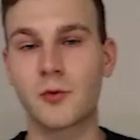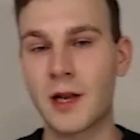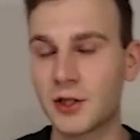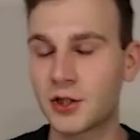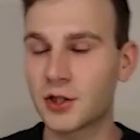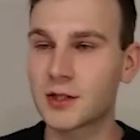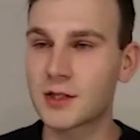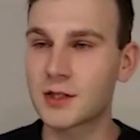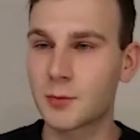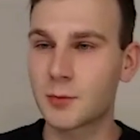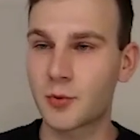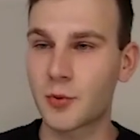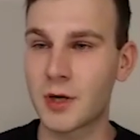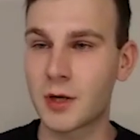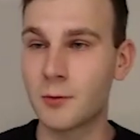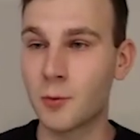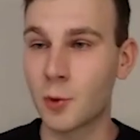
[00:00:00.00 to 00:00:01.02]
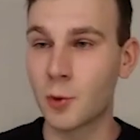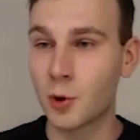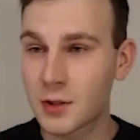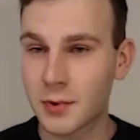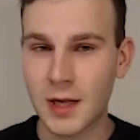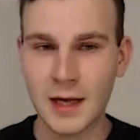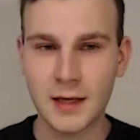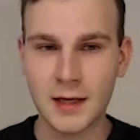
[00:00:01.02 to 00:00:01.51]
model relations between
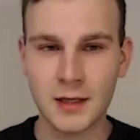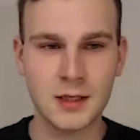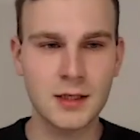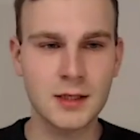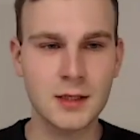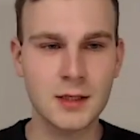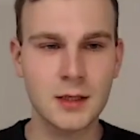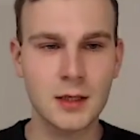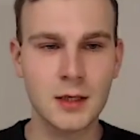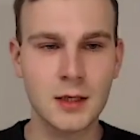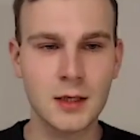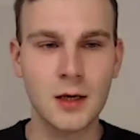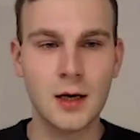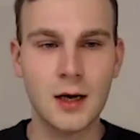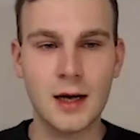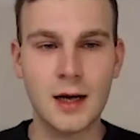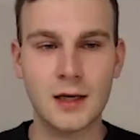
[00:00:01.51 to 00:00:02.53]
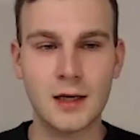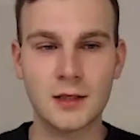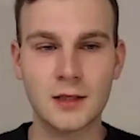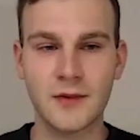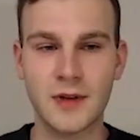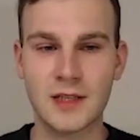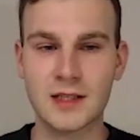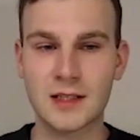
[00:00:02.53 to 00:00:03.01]
multiple entities,
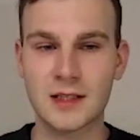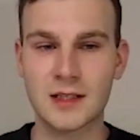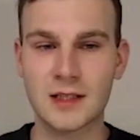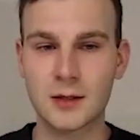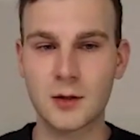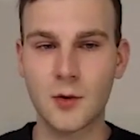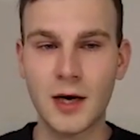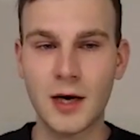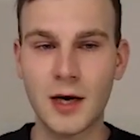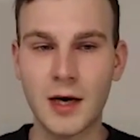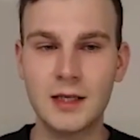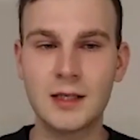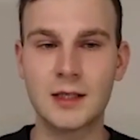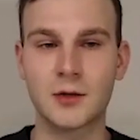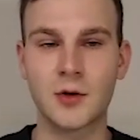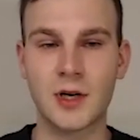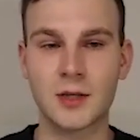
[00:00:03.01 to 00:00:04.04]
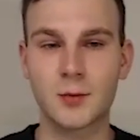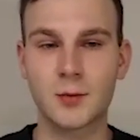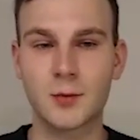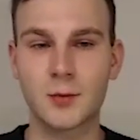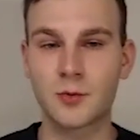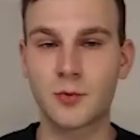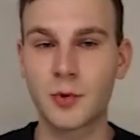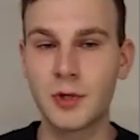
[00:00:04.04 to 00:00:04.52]
and thus it's quite easy to
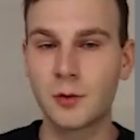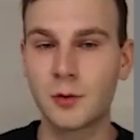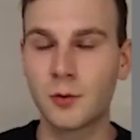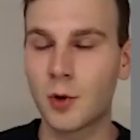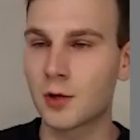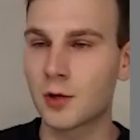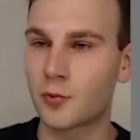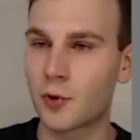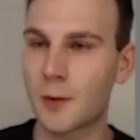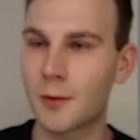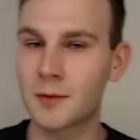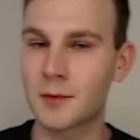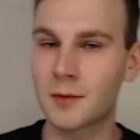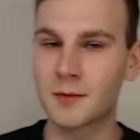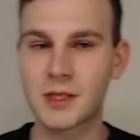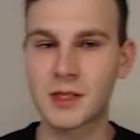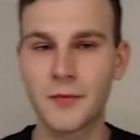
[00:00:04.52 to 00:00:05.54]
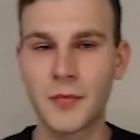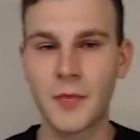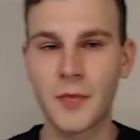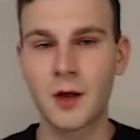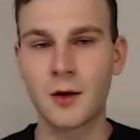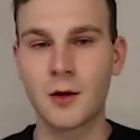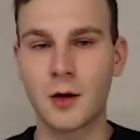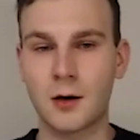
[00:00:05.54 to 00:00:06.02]
express real-world problems
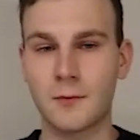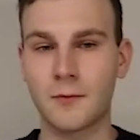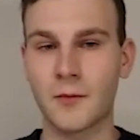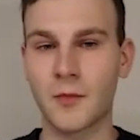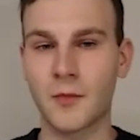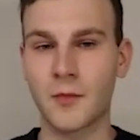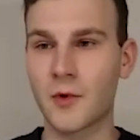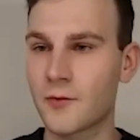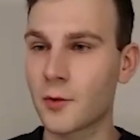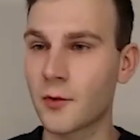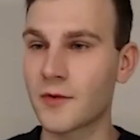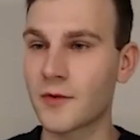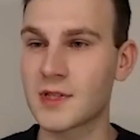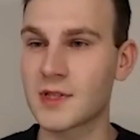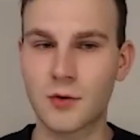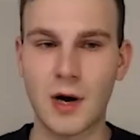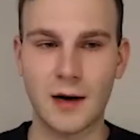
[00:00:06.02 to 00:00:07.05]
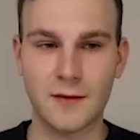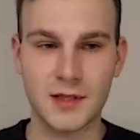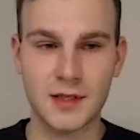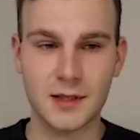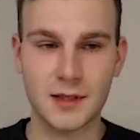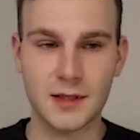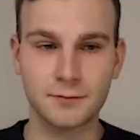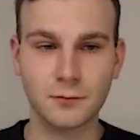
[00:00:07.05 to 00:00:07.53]
through these
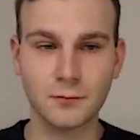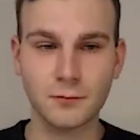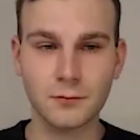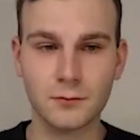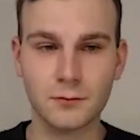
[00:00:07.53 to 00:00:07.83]
graphs.